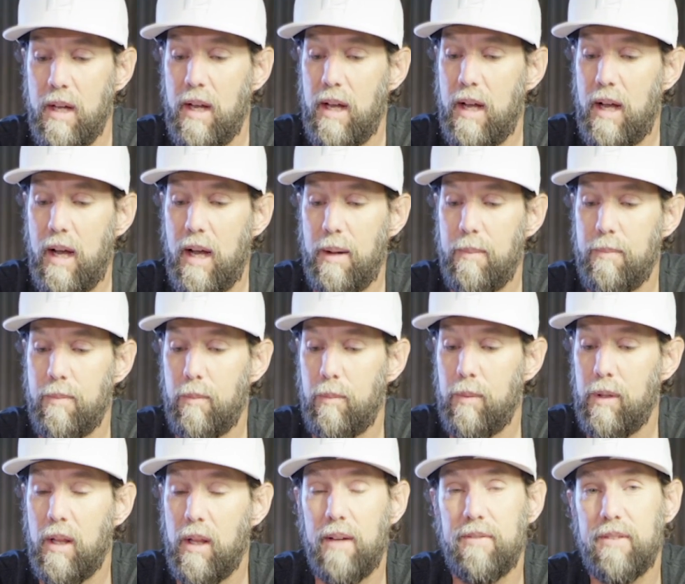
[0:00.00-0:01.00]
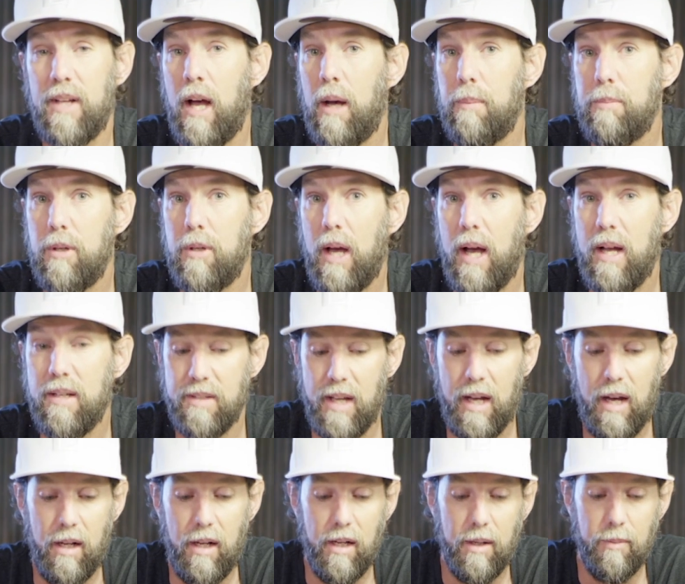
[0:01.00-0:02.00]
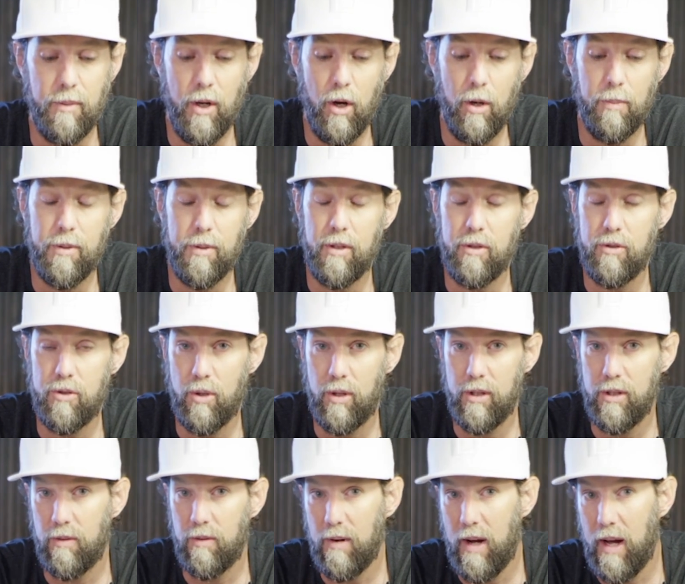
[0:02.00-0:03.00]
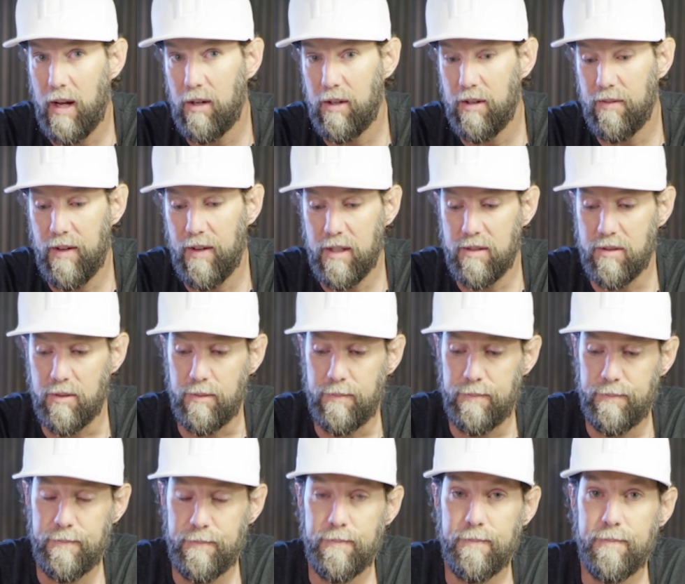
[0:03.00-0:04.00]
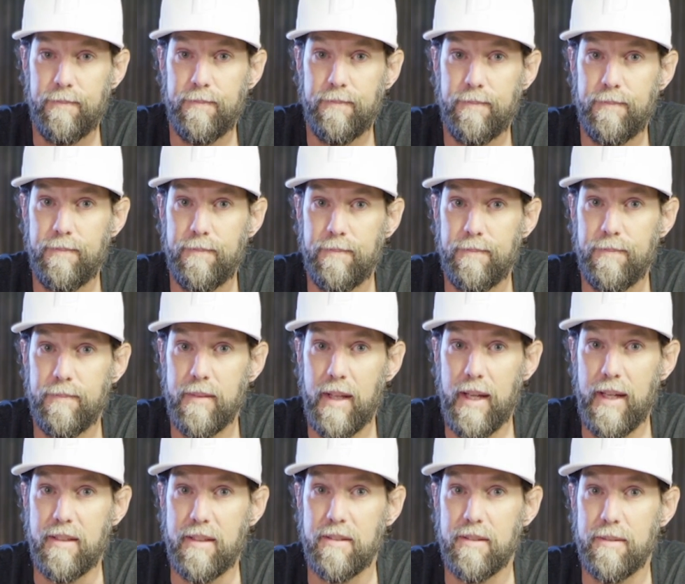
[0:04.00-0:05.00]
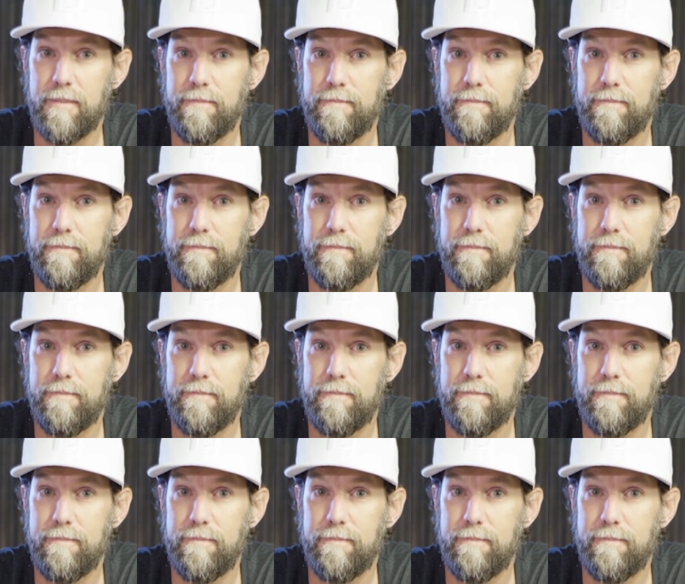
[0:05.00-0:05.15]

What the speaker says: We'd love to help you guys out, and we hope you enjoyed your ride on the vessel. Thanks.